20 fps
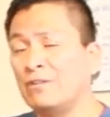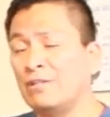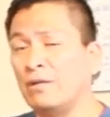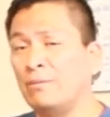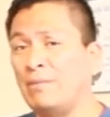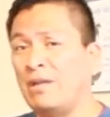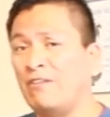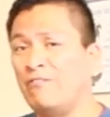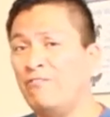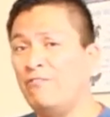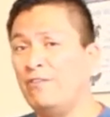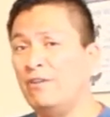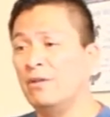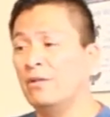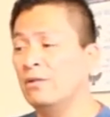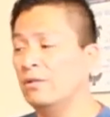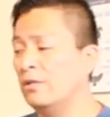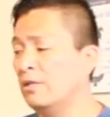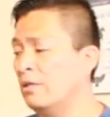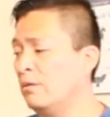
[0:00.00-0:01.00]
They may
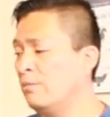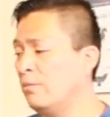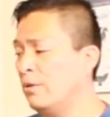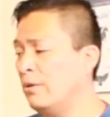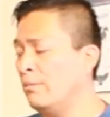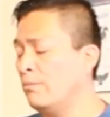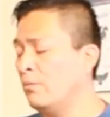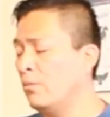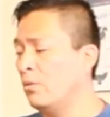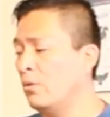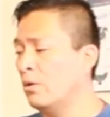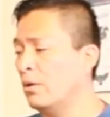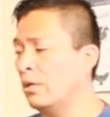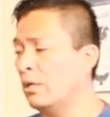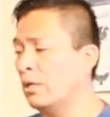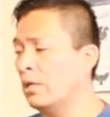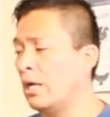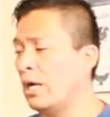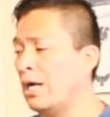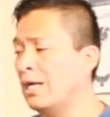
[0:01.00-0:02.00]
feel a little bit
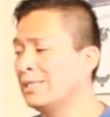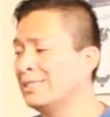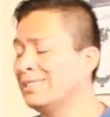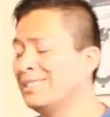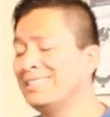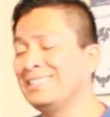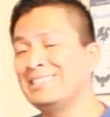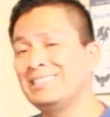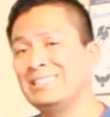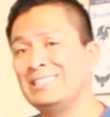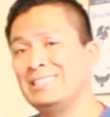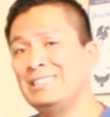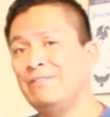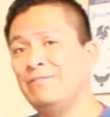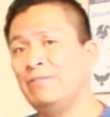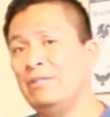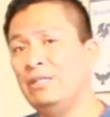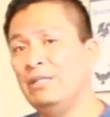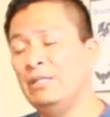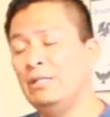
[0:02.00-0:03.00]
more
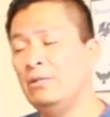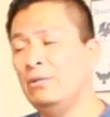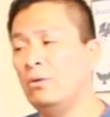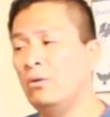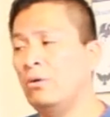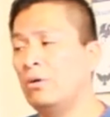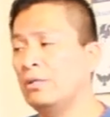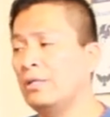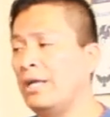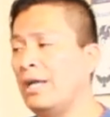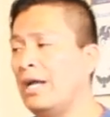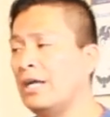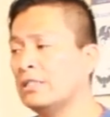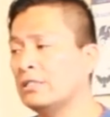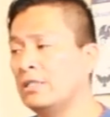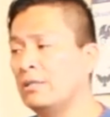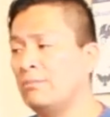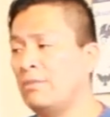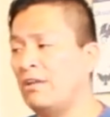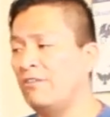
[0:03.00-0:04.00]
sensitivity, or they
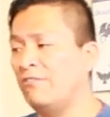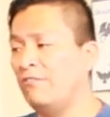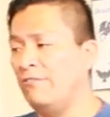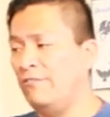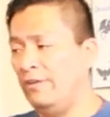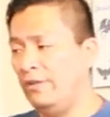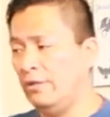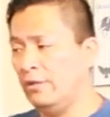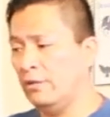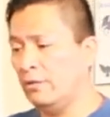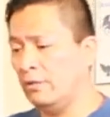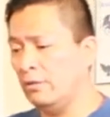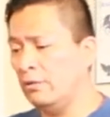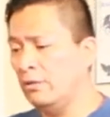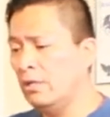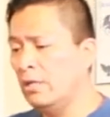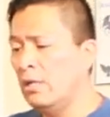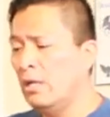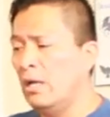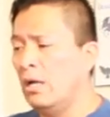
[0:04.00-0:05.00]
actually may
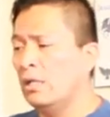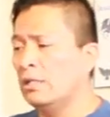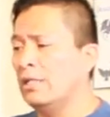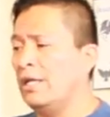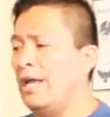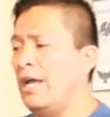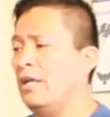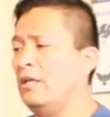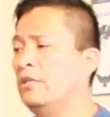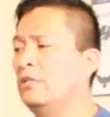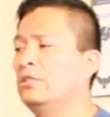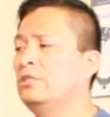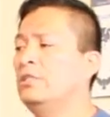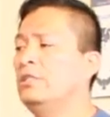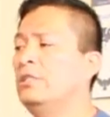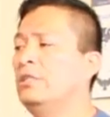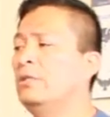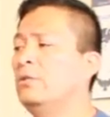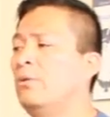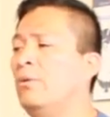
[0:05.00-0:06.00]
feel the
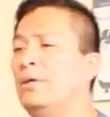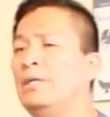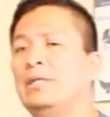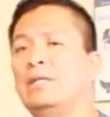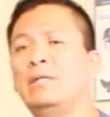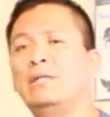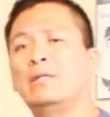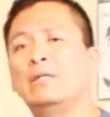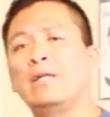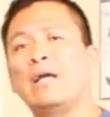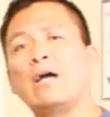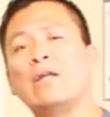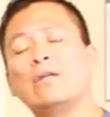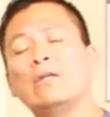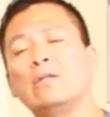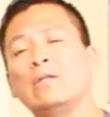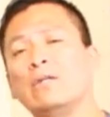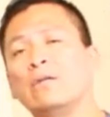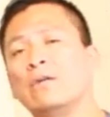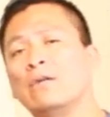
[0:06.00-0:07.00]
energy going in and out
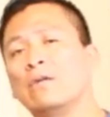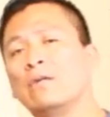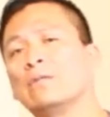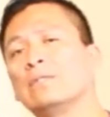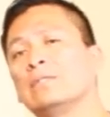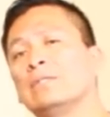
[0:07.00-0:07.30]
of their